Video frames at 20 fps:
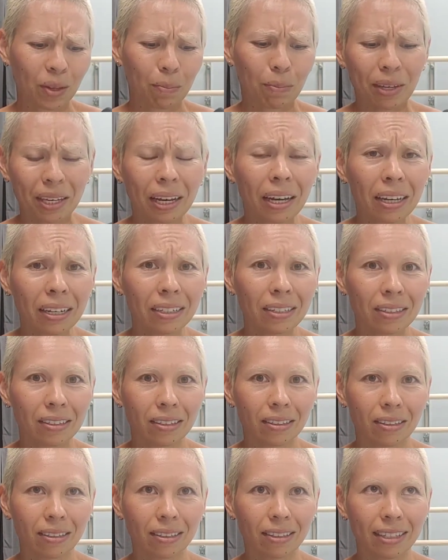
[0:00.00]

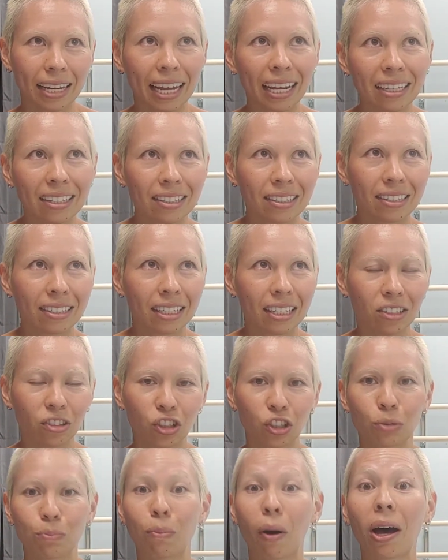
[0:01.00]
Because dance is
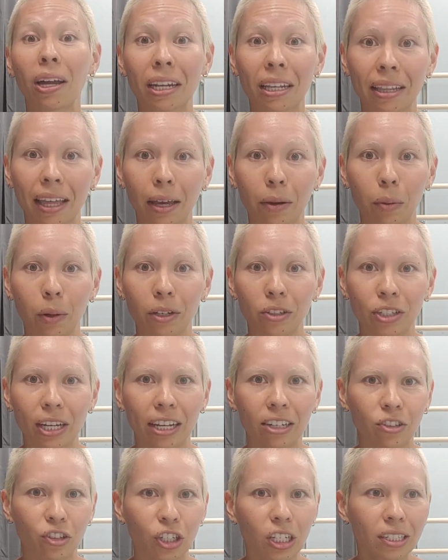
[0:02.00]
just body language.
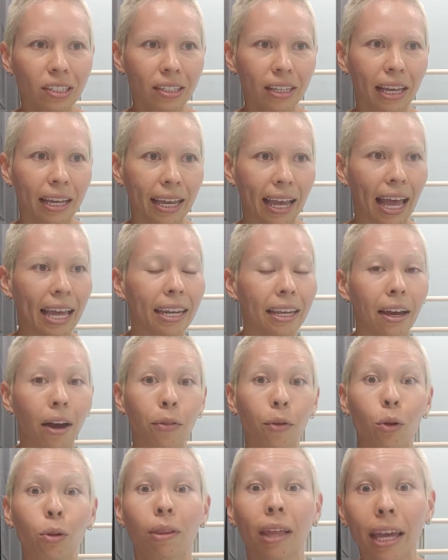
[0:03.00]
And just like any
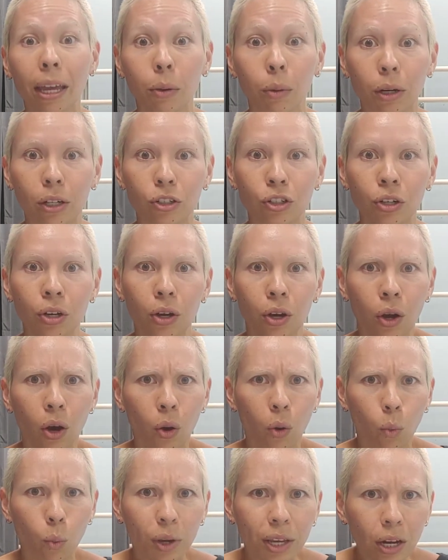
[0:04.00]
other language,
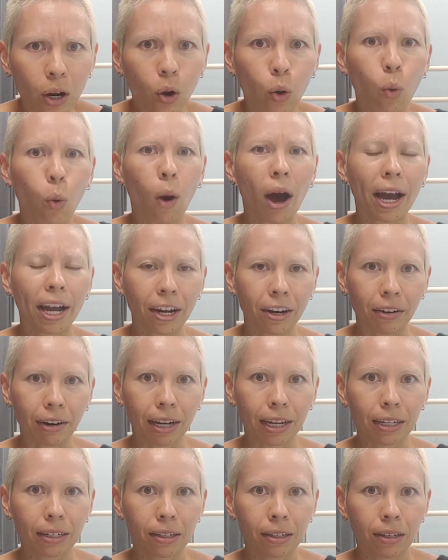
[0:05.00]
we acquire
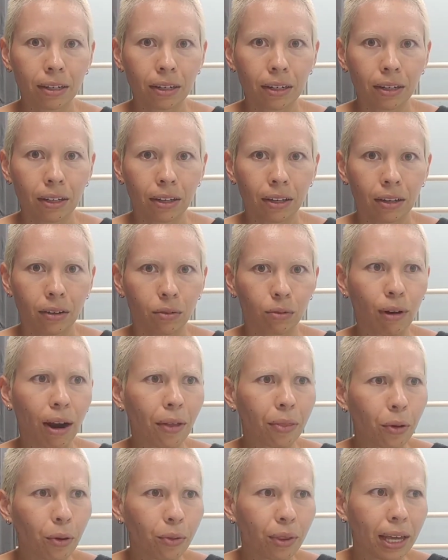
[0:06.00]
it
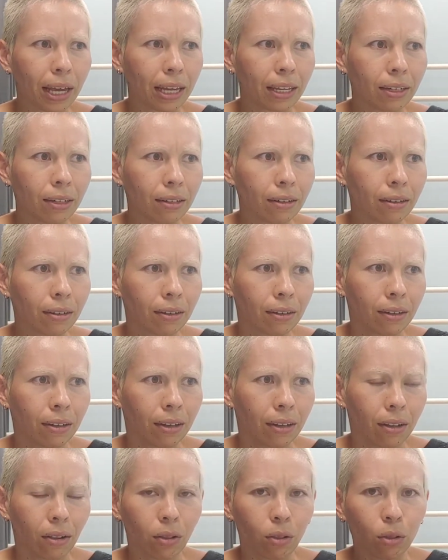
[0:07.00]
rather than
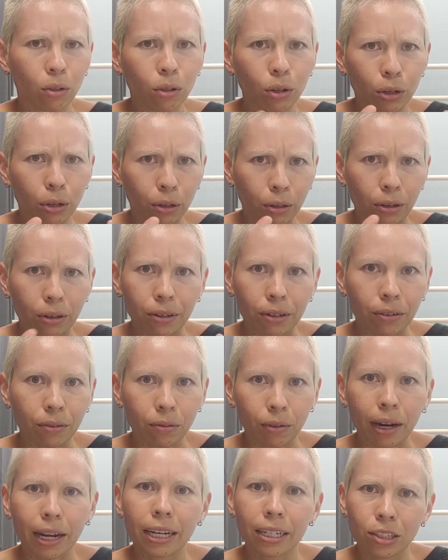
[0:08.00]
learn,
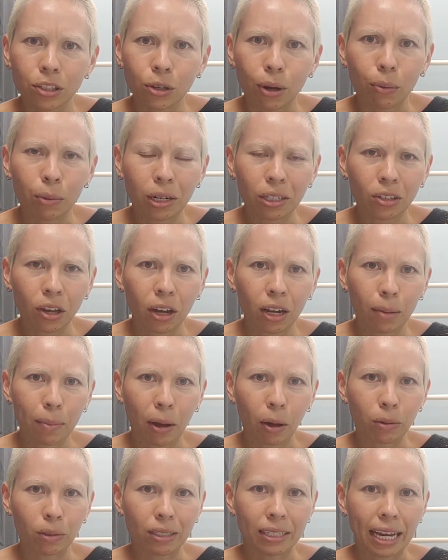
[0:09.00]
right? So I want to talk
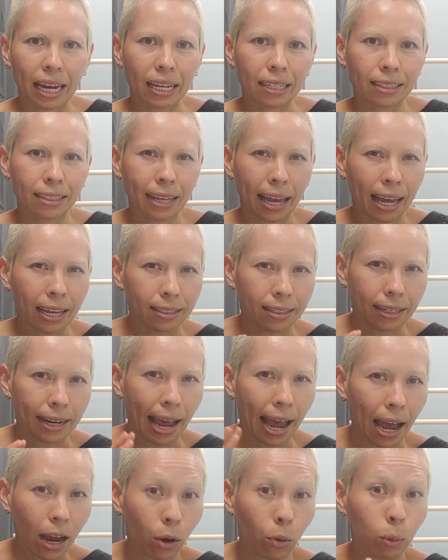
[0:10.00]
about dance as an
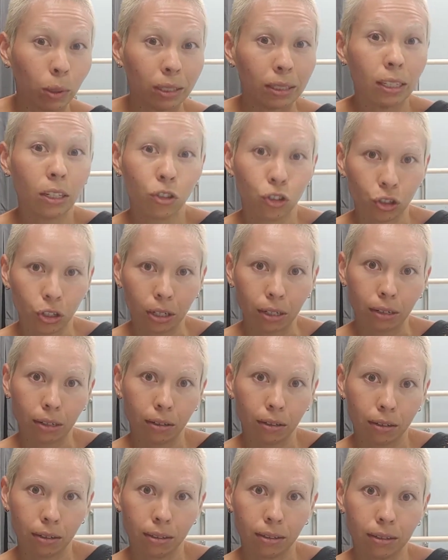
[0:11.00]
acquisition,
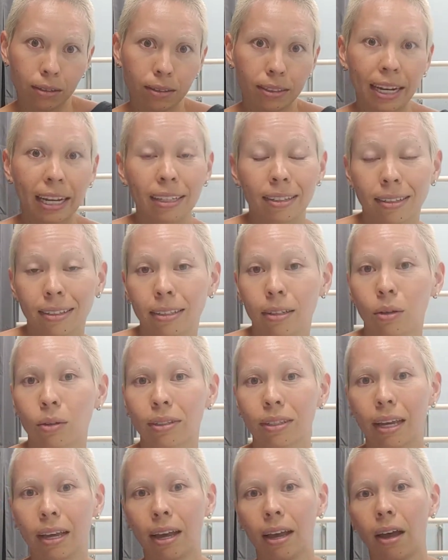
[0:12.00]
dance
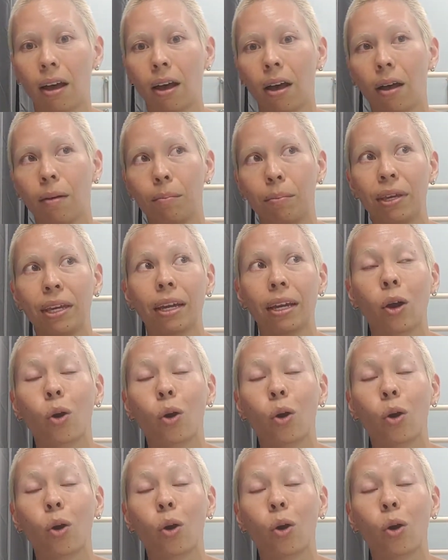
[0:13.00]
skills being